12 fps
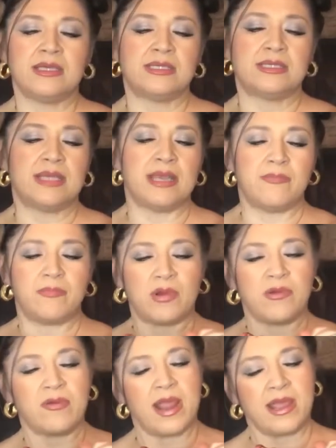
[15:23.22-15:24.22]

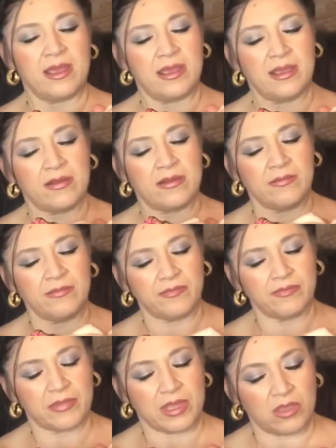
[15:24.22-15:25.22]
zipper right here.
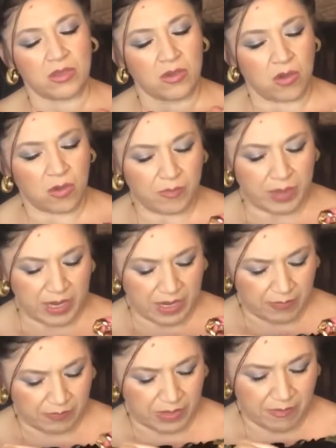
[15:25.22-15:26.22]
You open
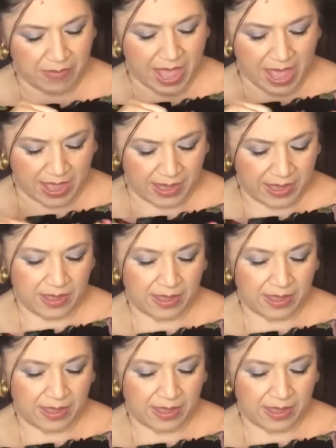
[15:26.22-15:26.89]
up the bag,